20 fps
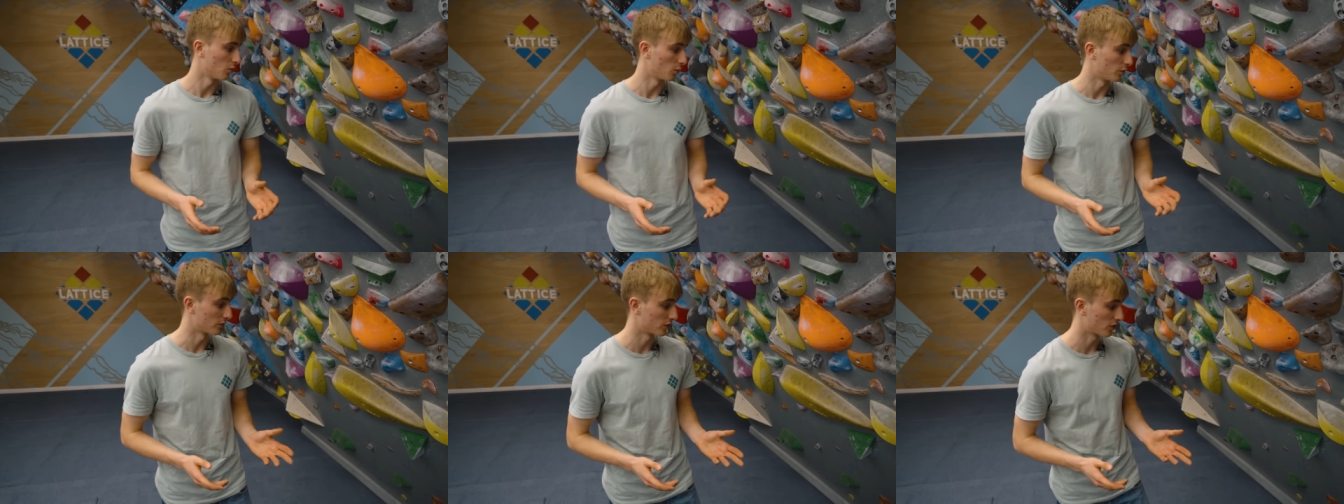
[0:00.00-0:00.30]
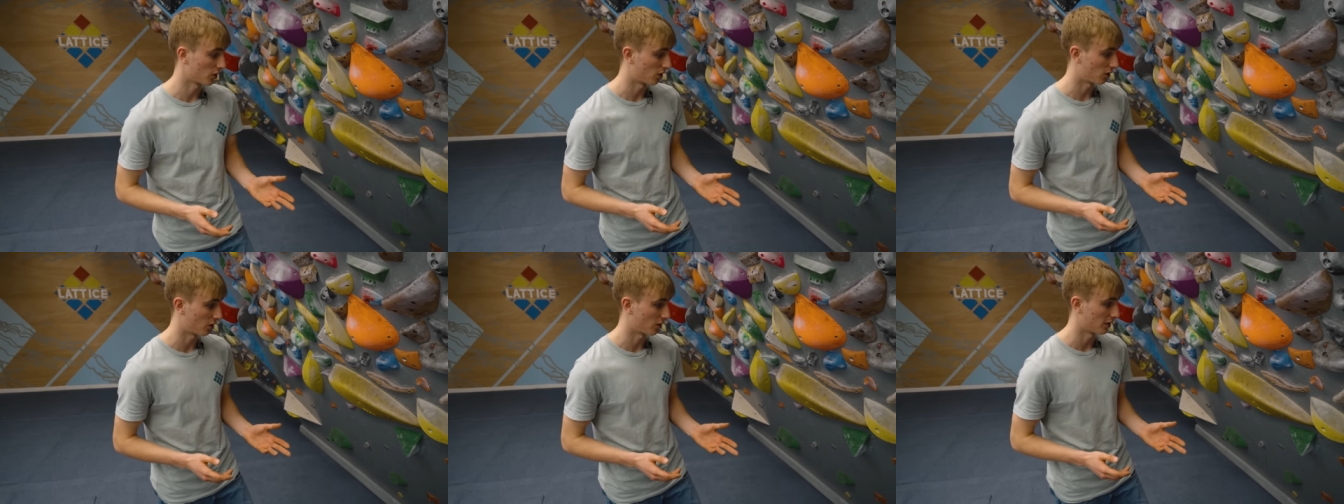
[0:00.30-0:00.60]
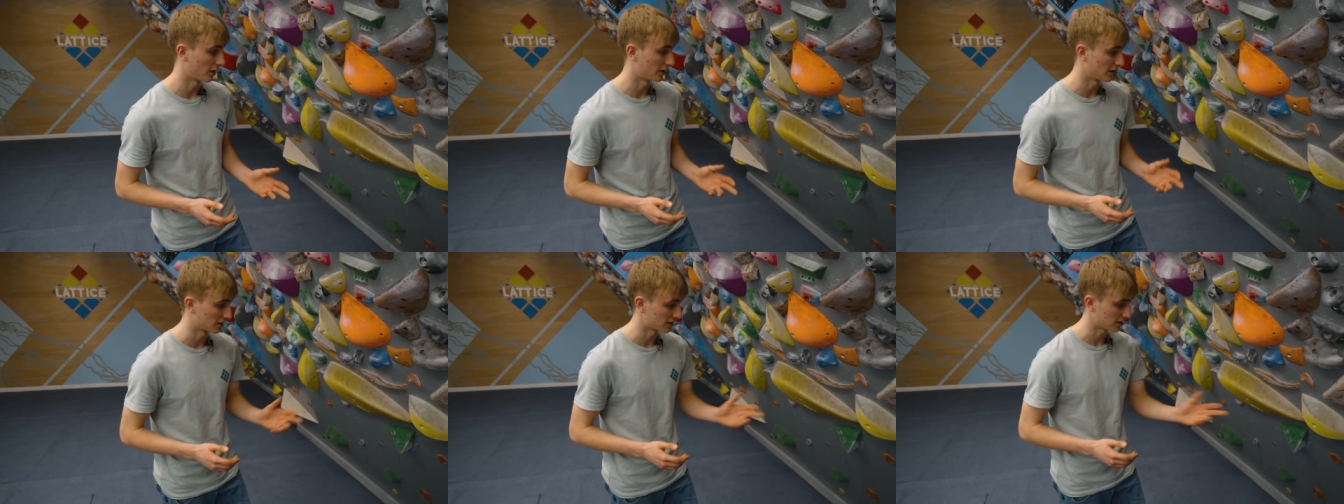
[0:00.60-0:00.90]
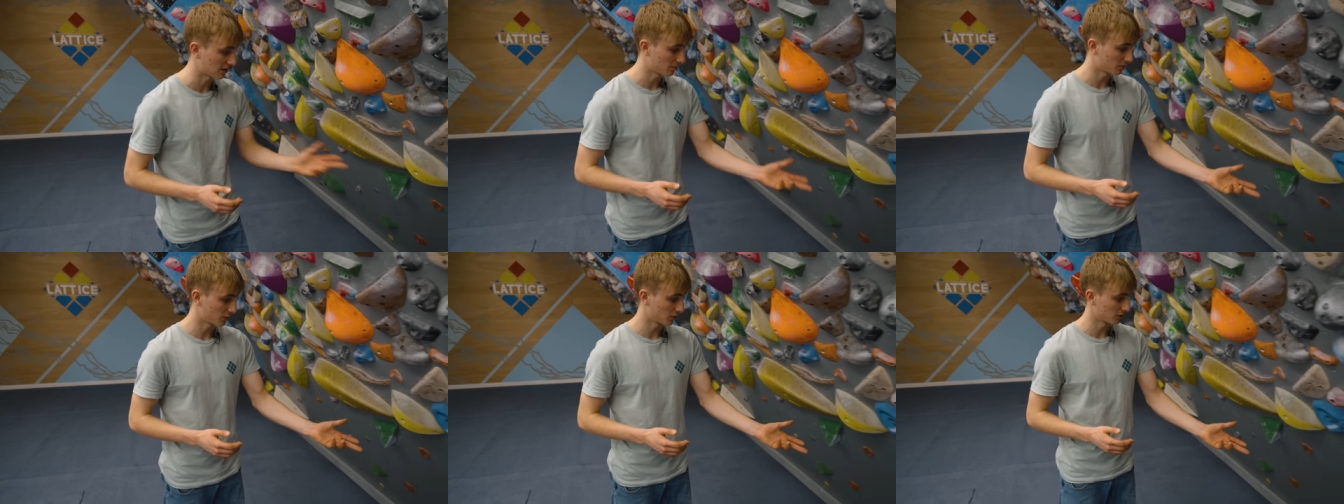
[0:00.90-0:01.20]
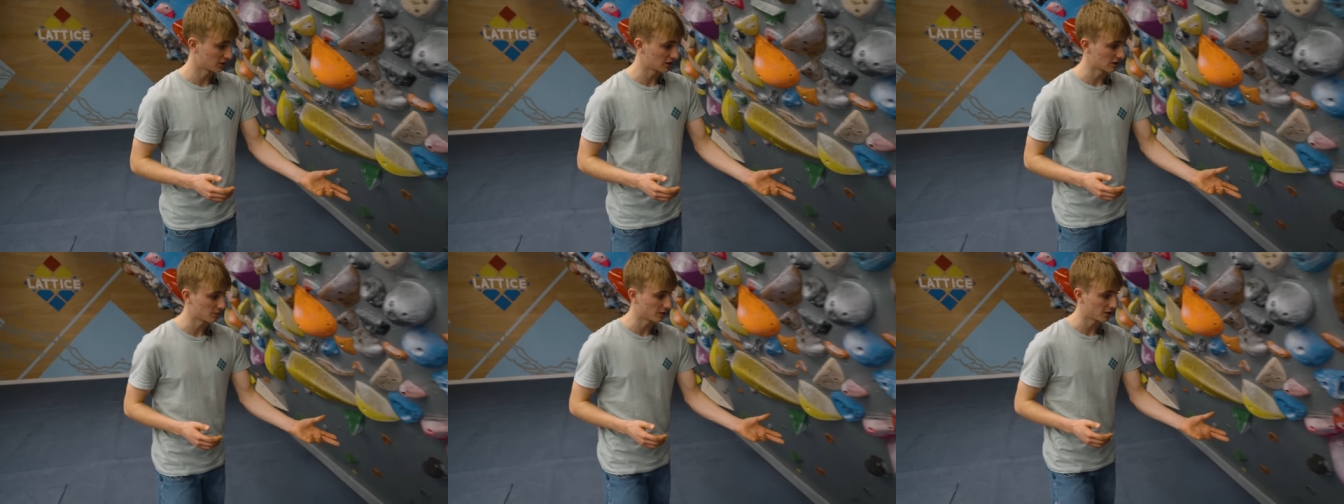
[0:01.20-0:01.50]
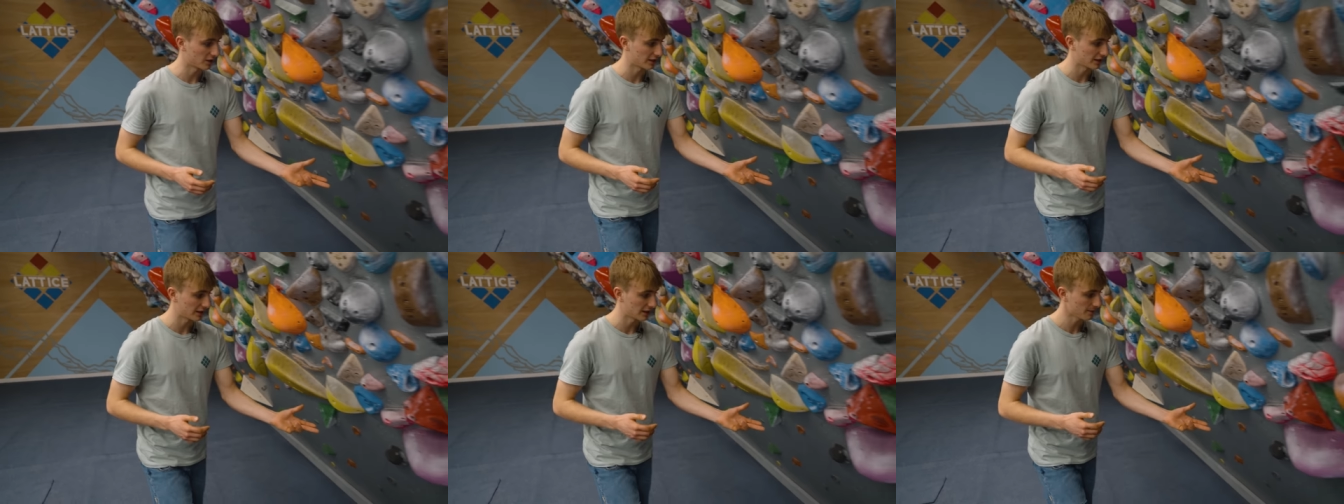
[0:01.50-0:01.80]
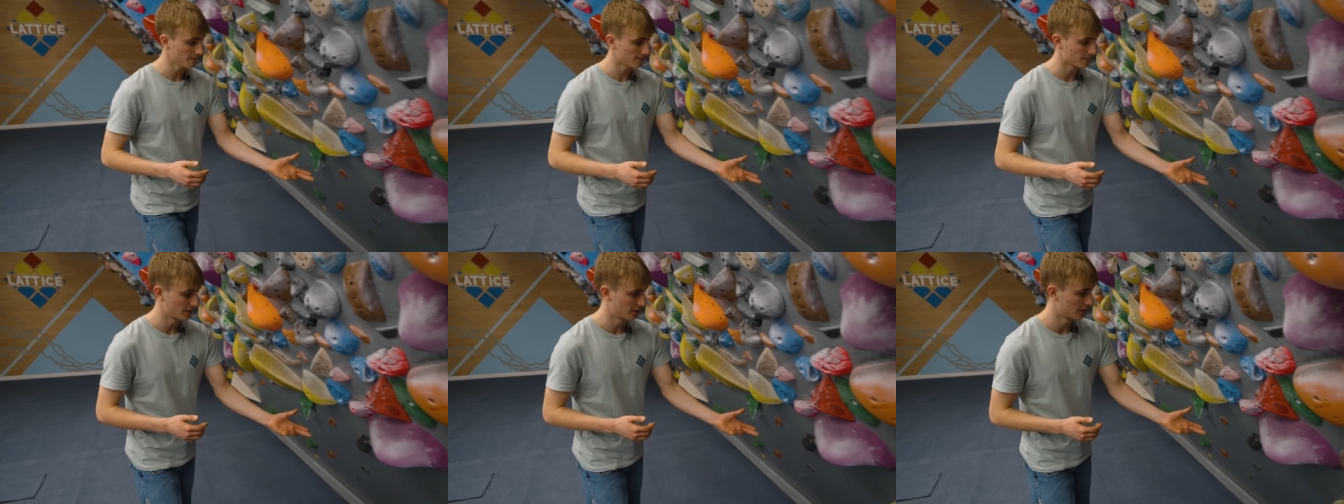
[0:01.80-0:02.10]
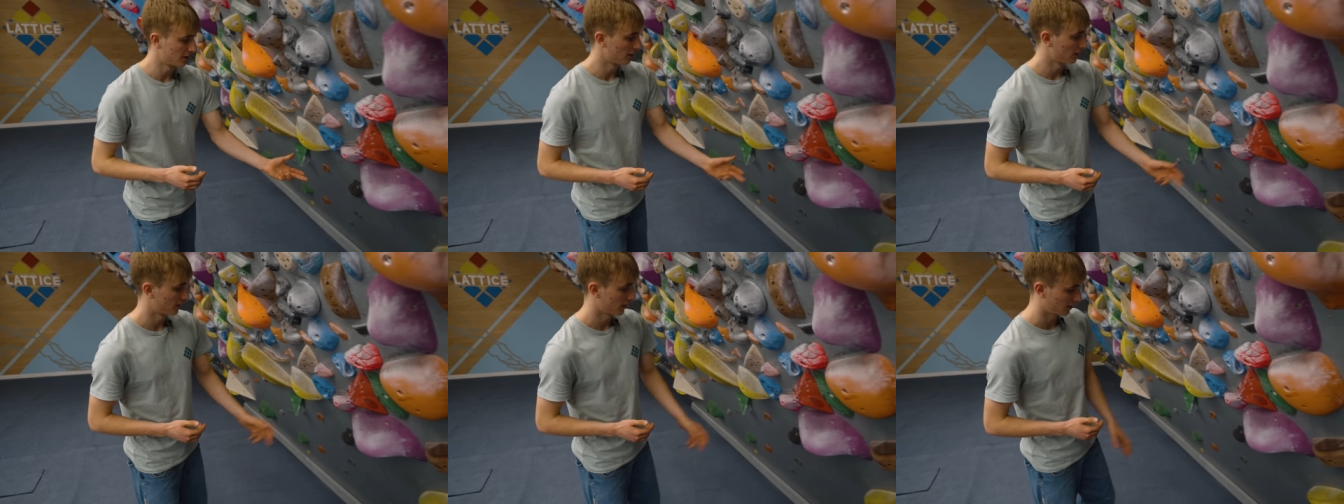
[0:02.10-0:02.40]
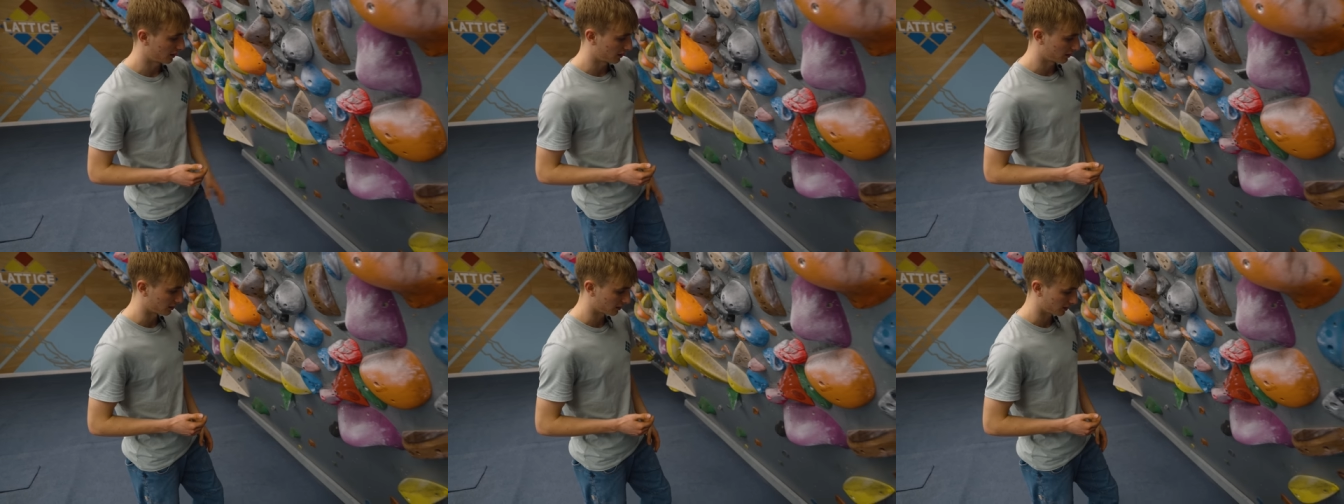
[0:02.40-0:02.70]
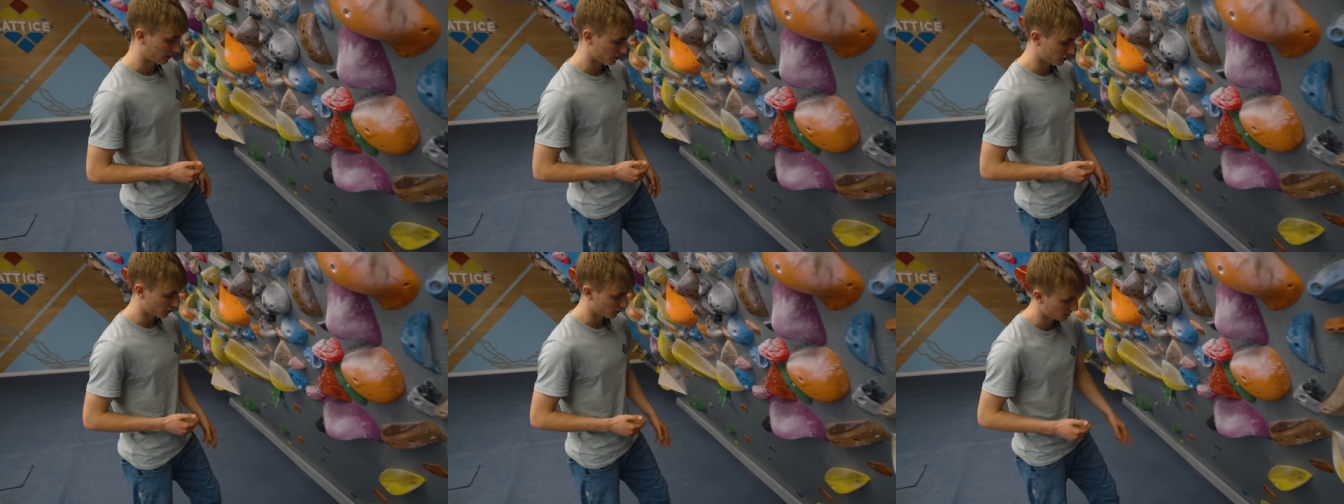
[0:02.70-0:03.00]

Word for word: We've got an example knee bar here, and as